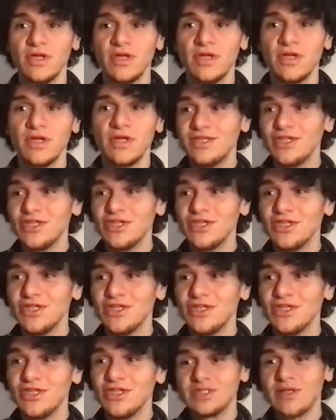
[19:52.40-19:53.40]
And
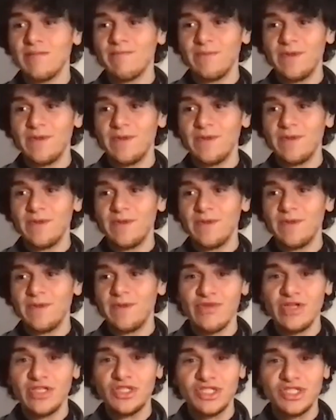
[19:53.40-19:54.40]
there's some people that I
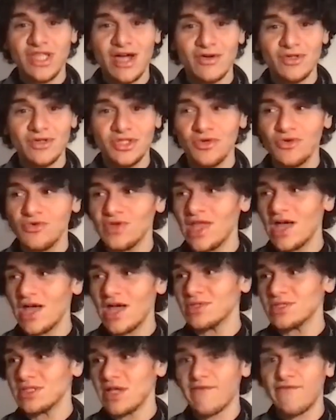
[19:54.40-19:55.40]
reached out to when I
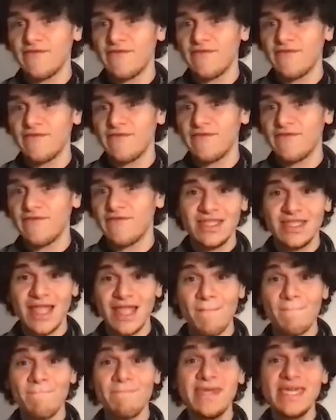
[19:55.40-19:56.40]
was like 15 that
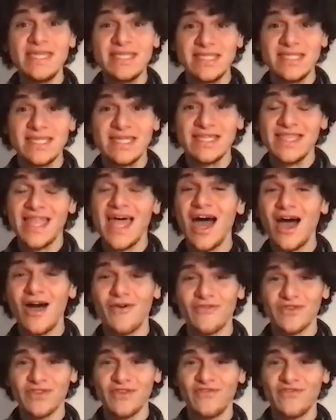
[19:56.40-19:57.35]
I'm meeting now for the